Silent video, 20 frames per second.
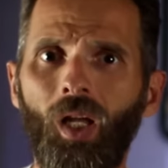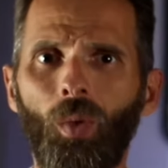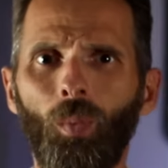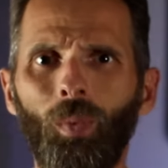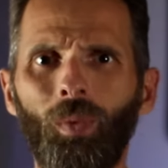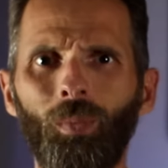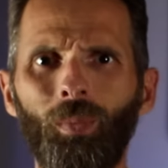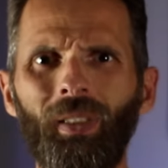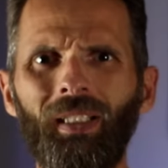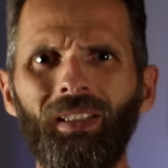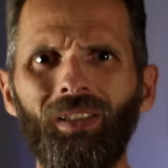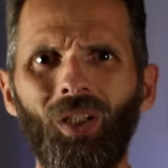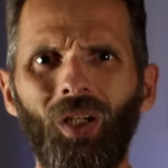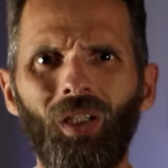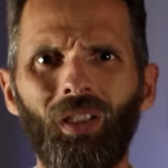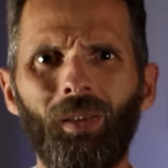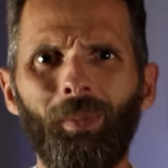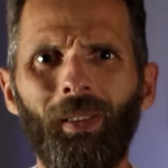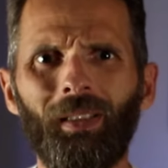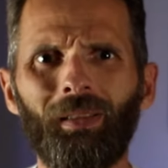When we
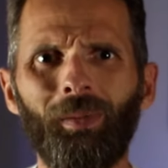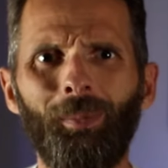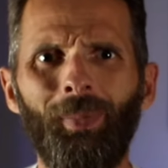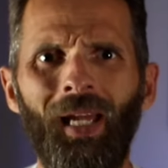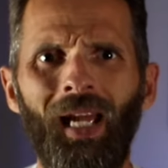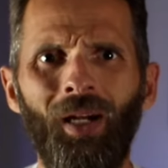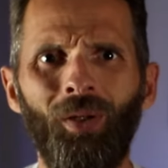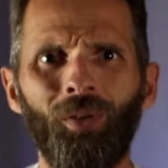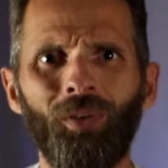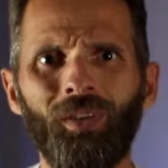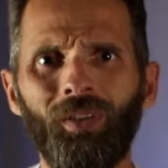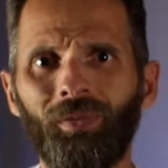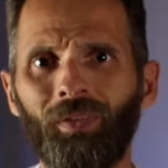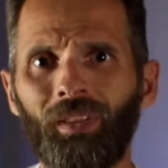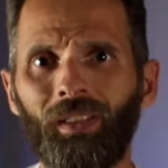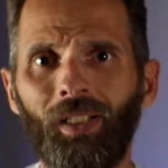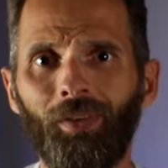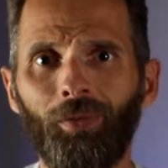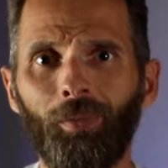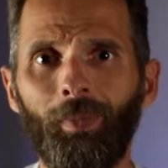talk about the powers of the
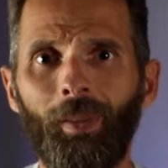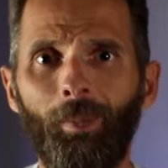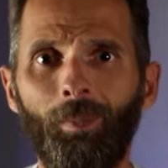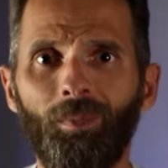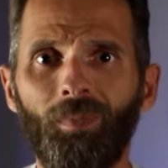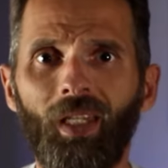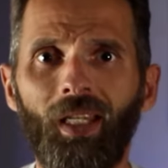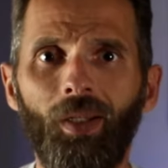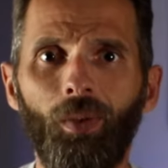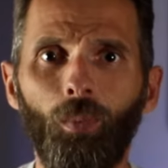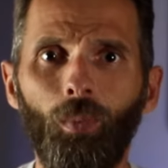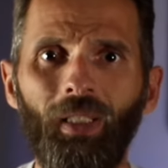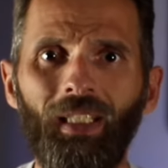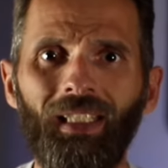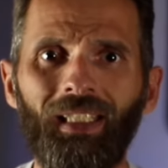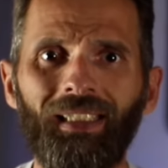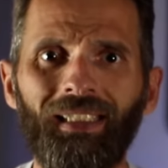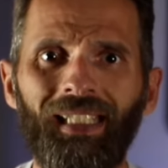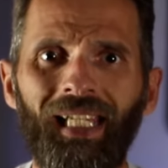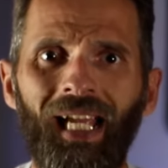government, we
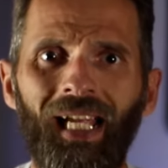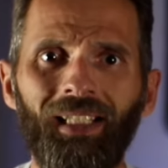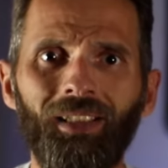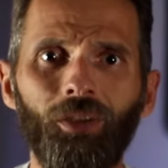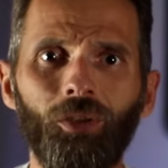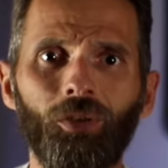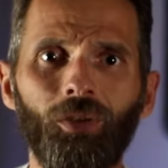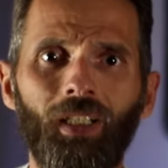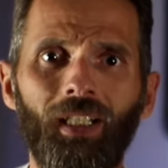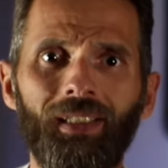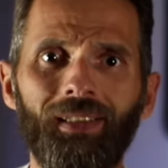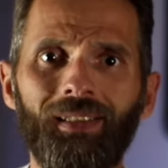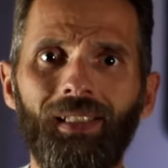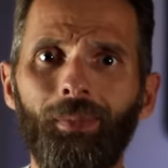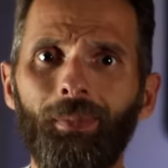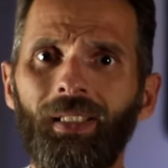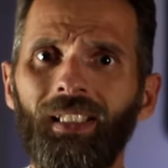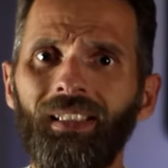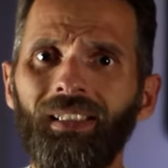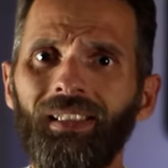can categorize
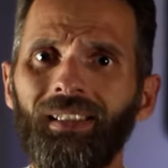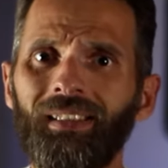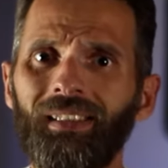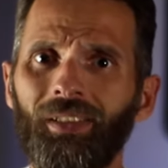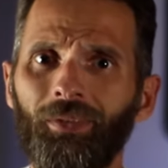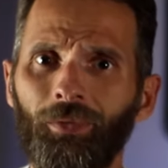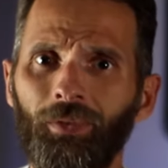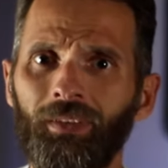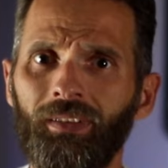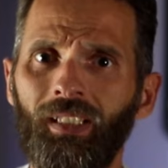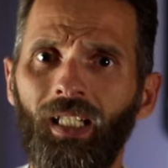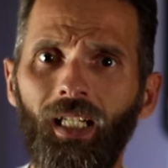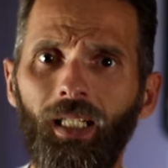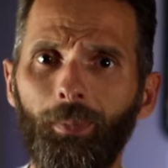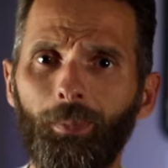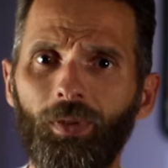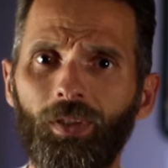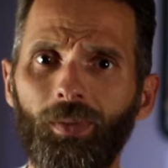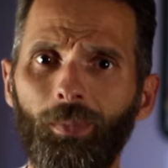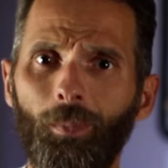them into different
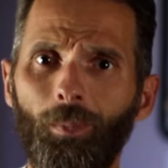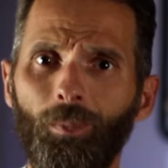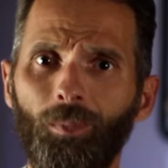types.